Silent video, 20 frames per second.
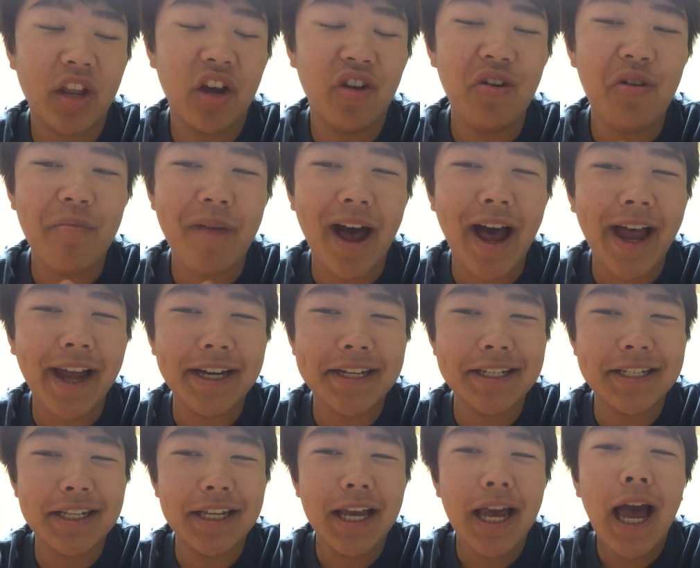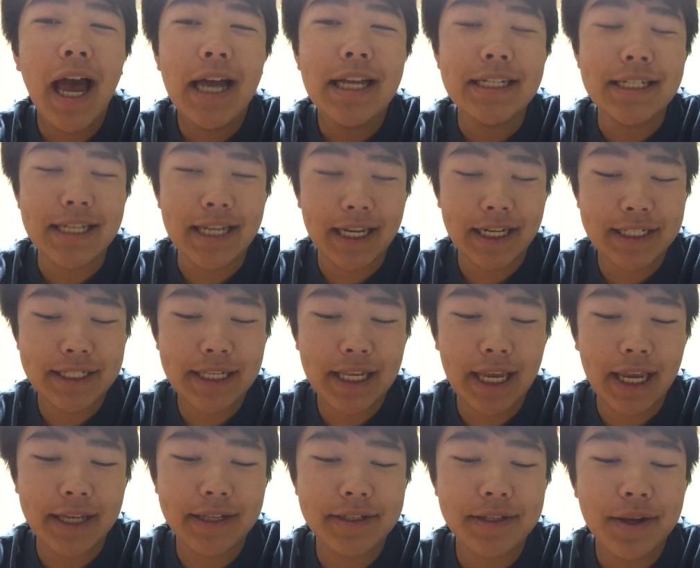who am I to
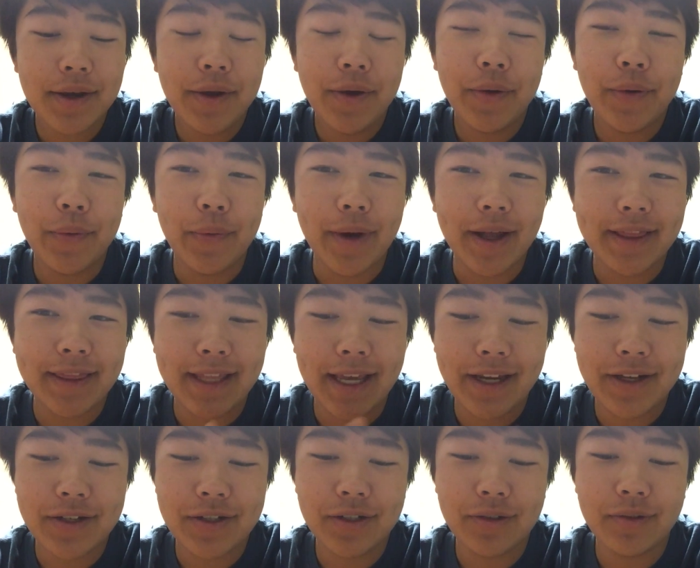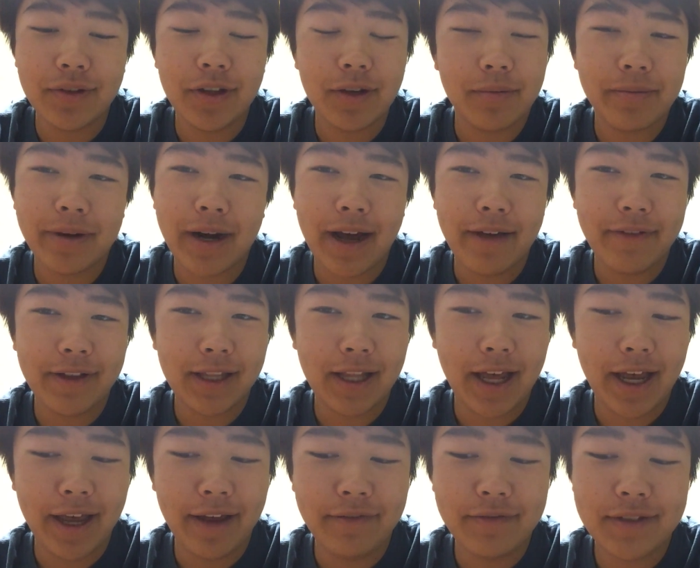dictate what they do in their private
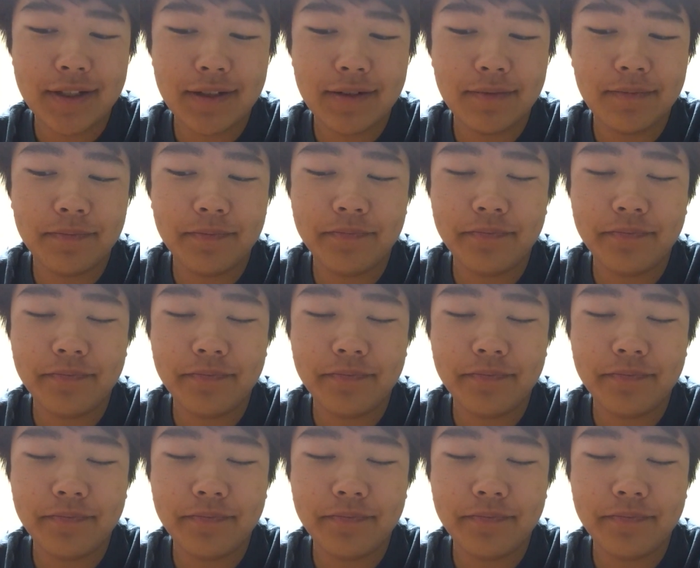lives?